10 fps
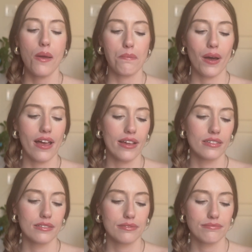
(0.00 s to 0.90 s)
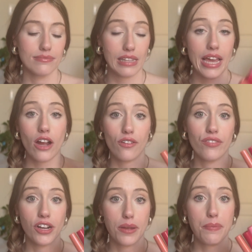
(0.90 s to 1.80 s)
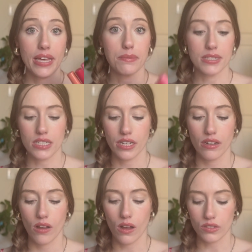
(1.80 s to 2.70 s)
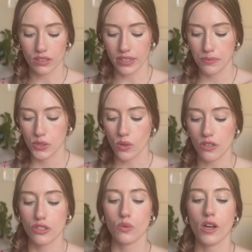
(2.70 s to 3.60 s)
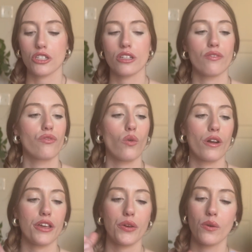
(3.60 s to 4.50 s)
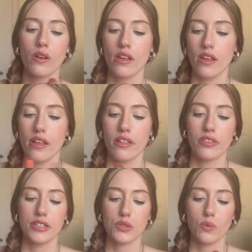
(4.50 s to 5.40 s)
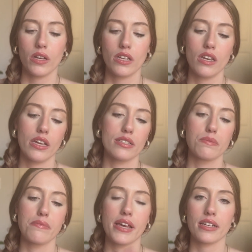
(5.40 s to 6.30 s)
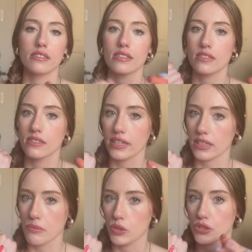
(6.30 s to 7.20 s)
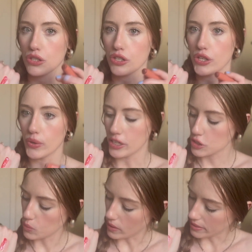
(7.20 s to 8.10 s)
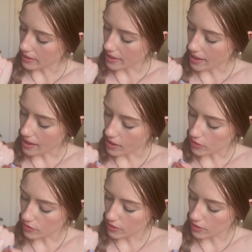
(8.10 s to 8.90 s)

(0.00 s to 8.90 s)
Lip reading: but they are very pigmented on the lips, so I'll swatch them for you. This one is Mix. This is like the most nudish one they have.